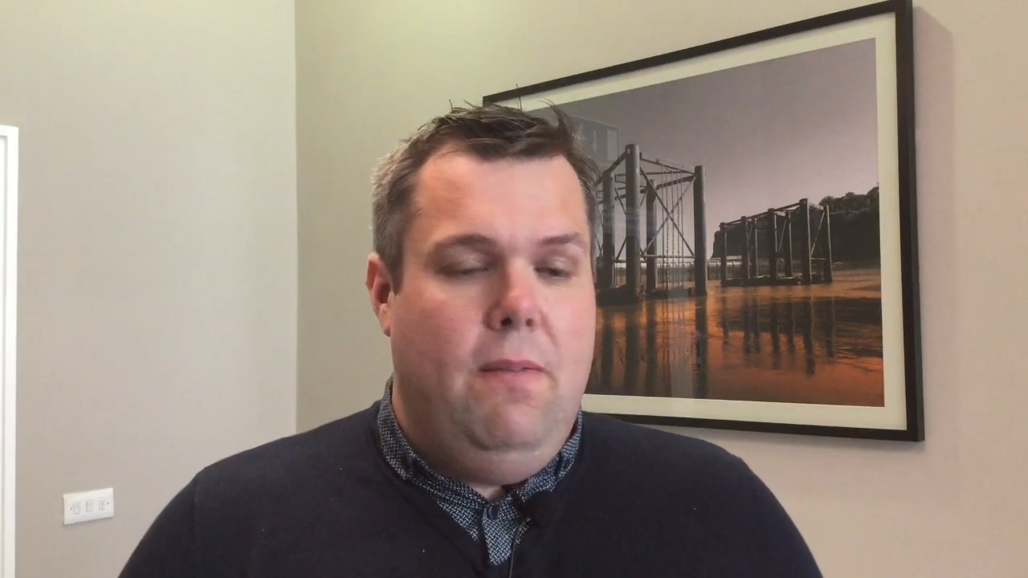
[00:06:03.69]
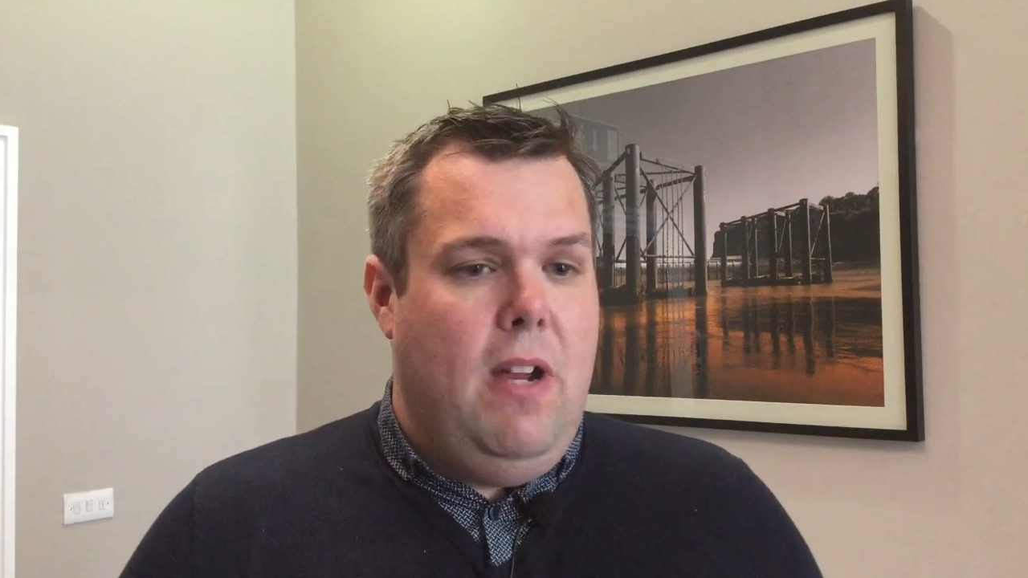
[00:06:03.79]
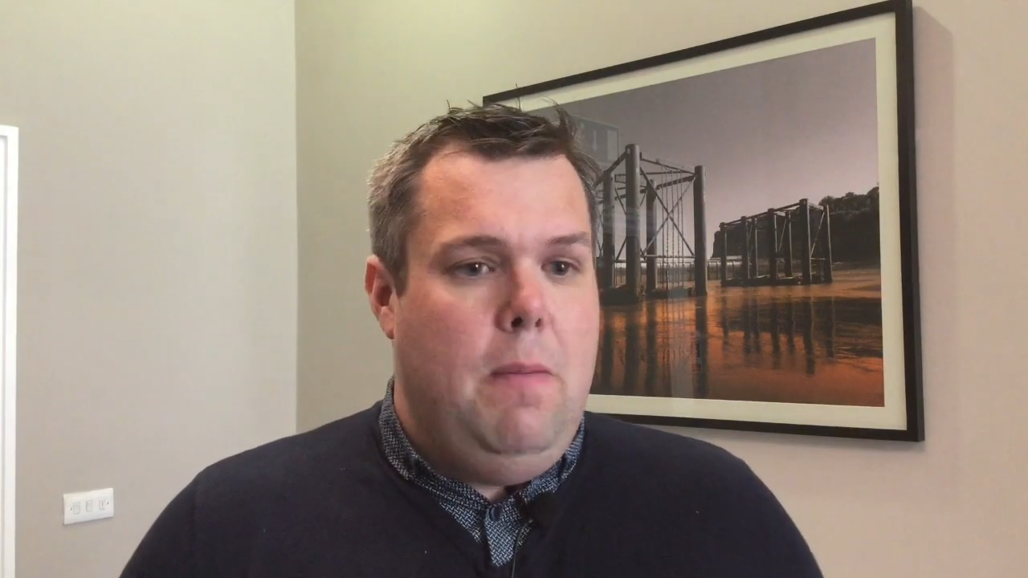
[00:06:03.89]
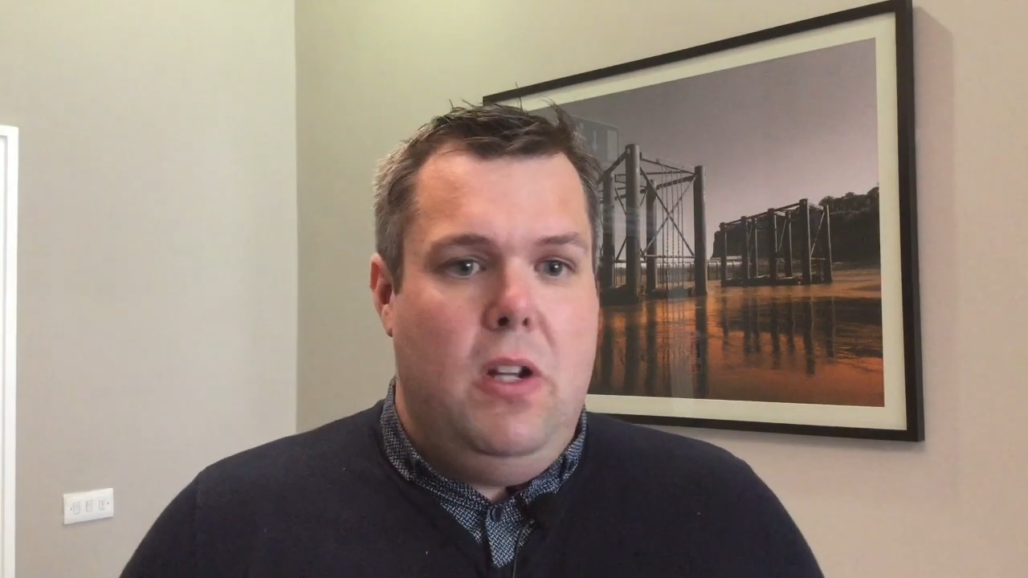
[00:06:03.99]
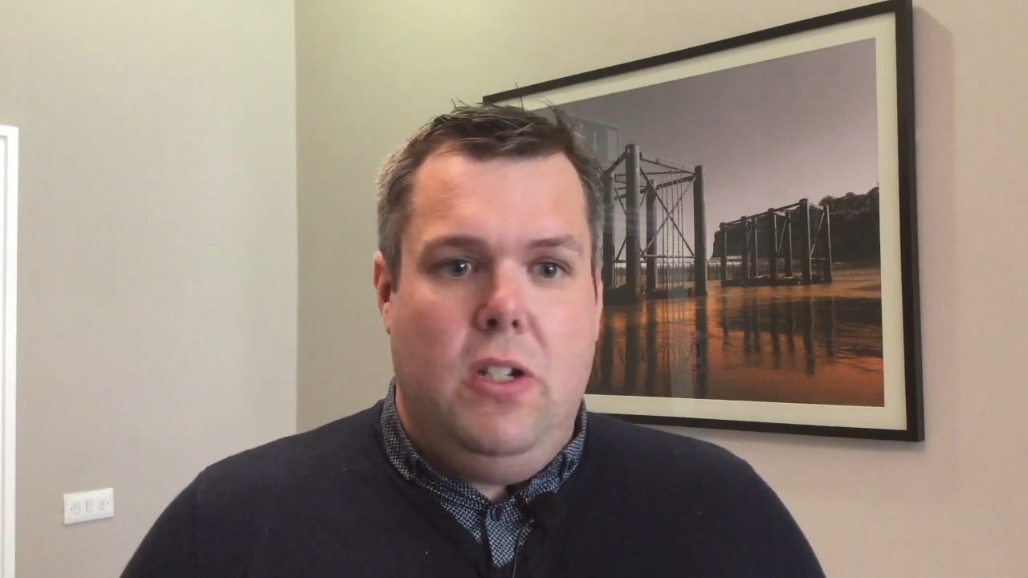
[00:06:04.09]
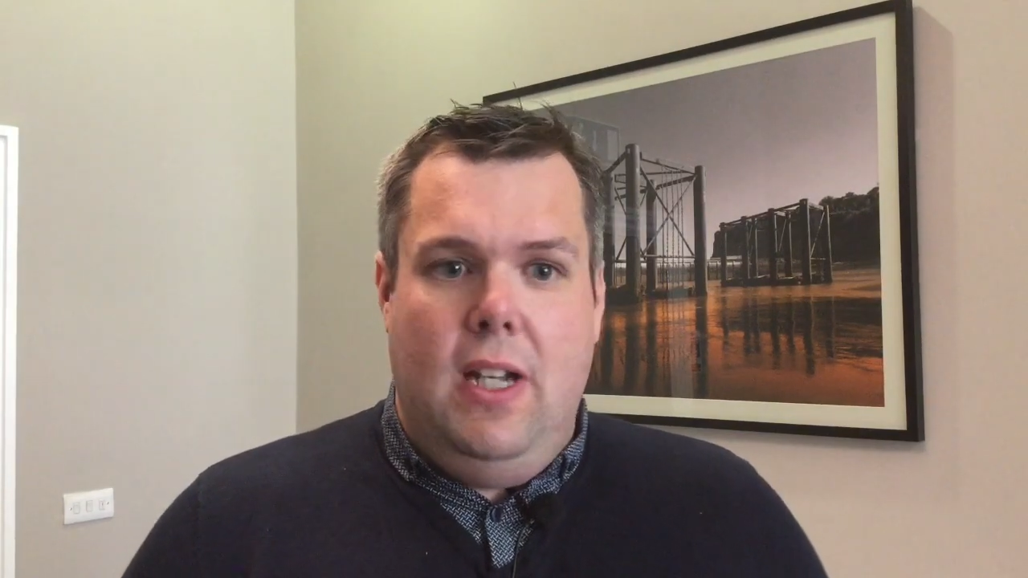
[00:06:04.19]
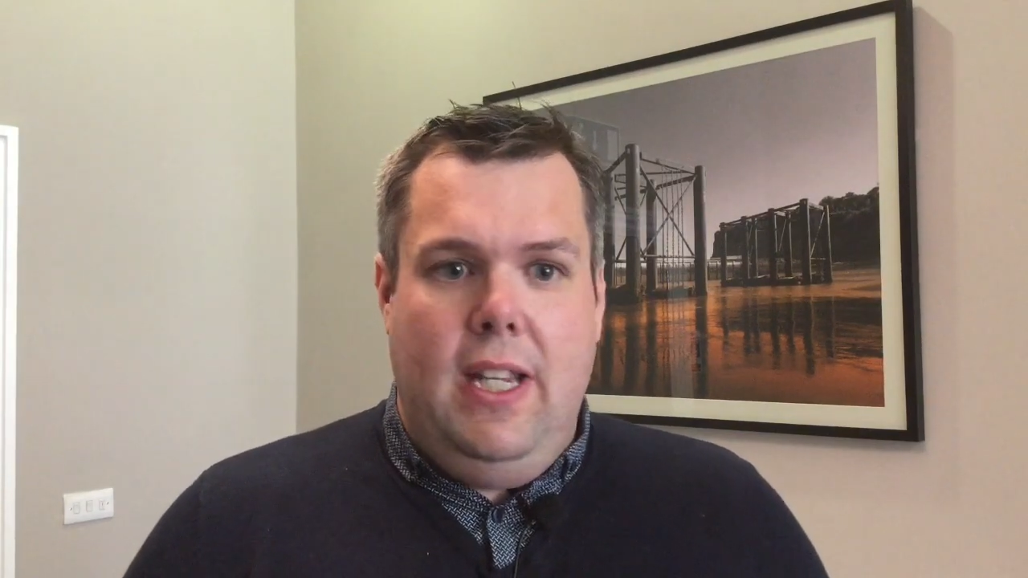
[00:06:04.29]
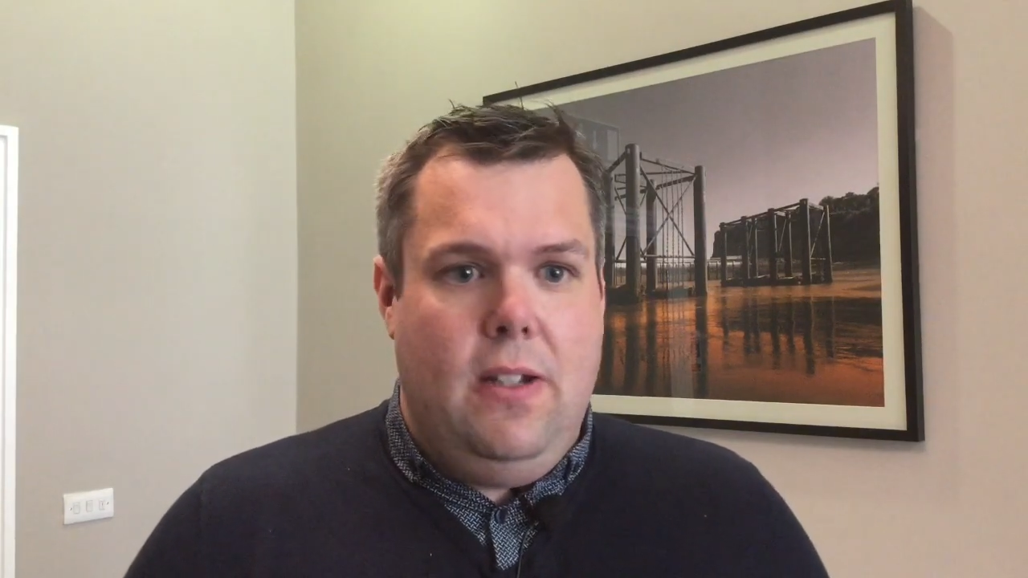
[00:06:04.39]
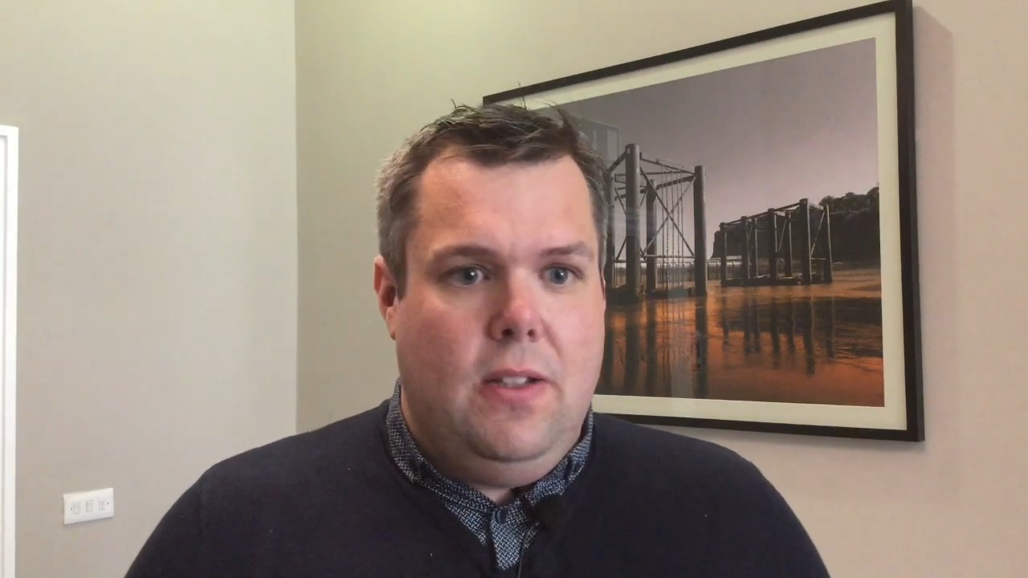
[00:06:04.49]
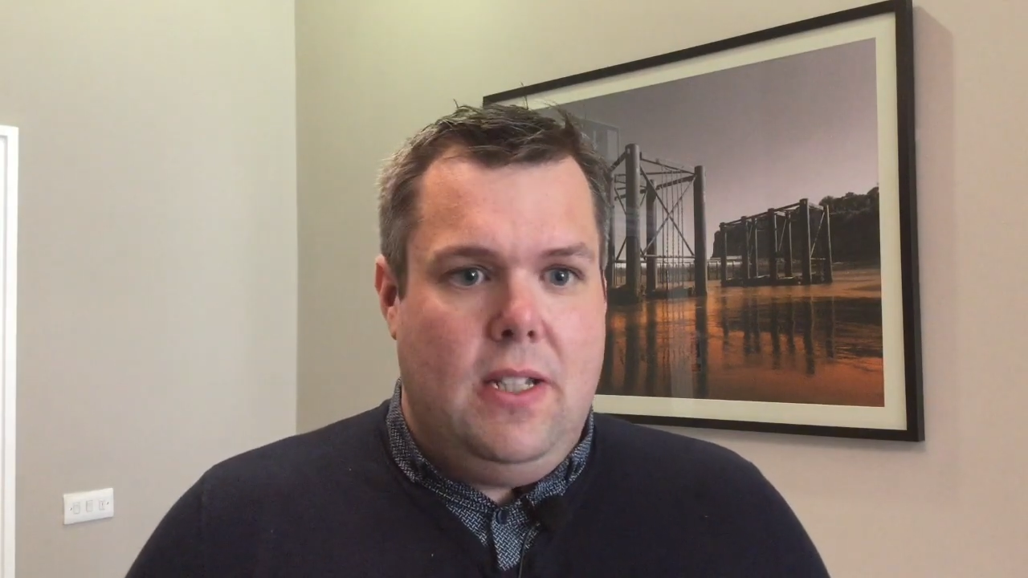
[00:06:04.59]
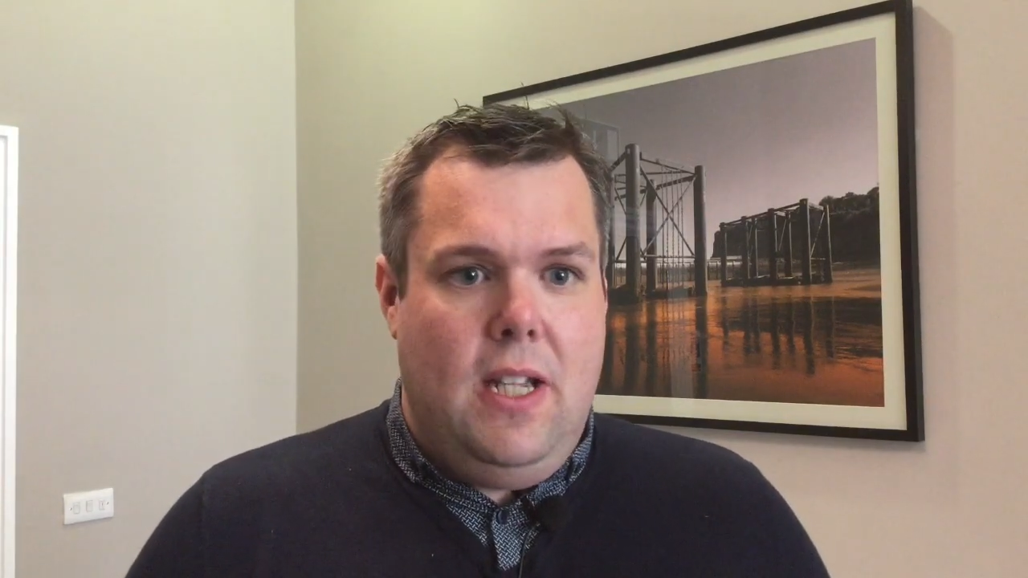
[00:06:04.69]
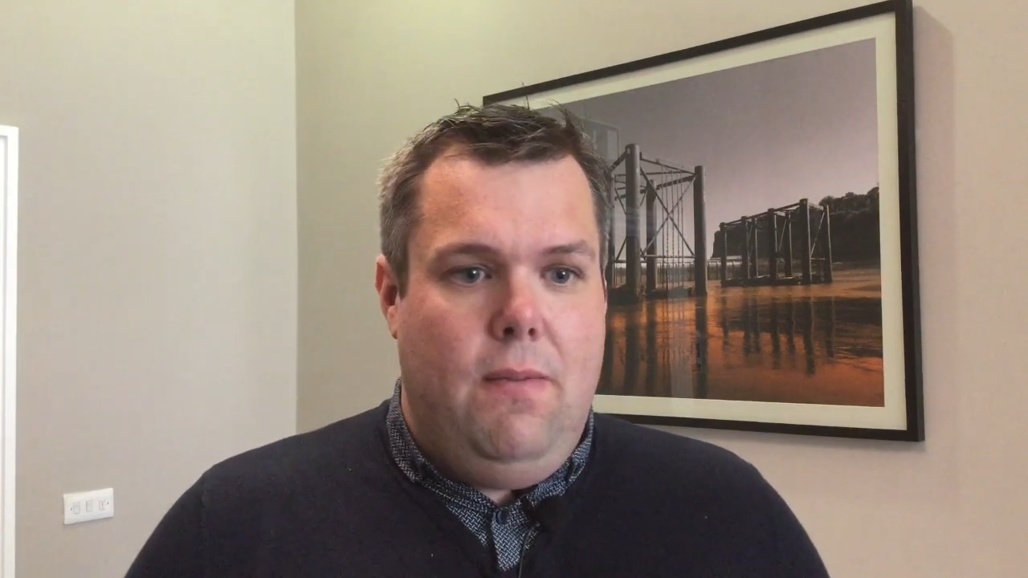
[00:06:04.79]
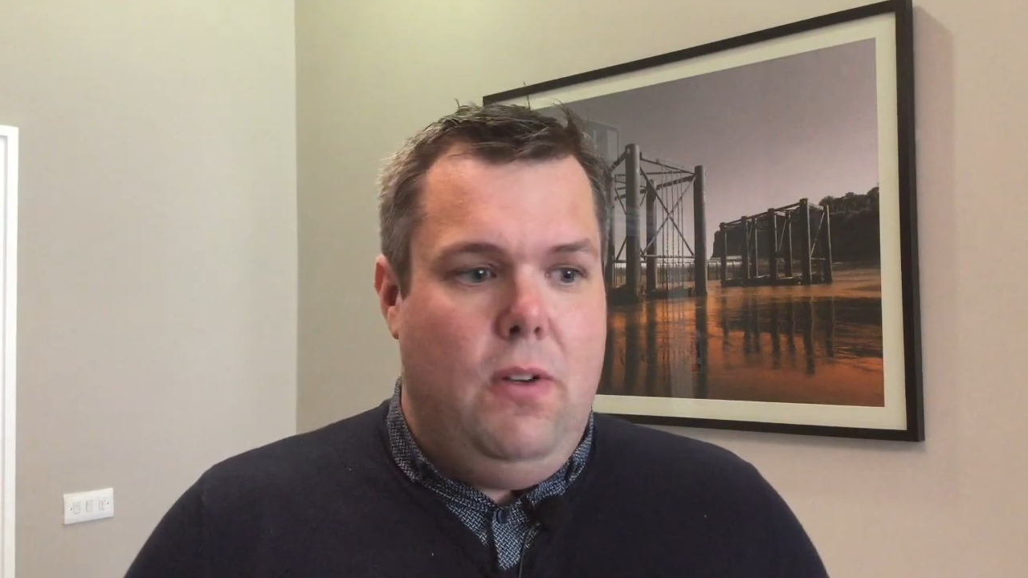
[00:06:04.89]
very much at legal stuff,